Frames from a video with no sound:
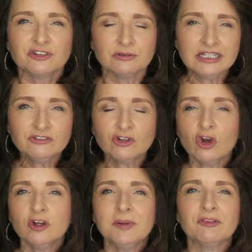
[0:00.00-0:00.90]
So let's
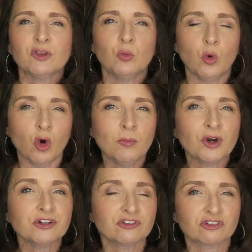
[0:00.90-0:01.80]
talk about the
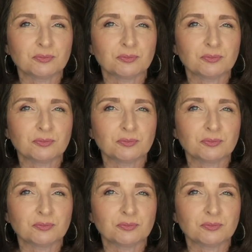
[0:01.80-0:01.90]
Walmart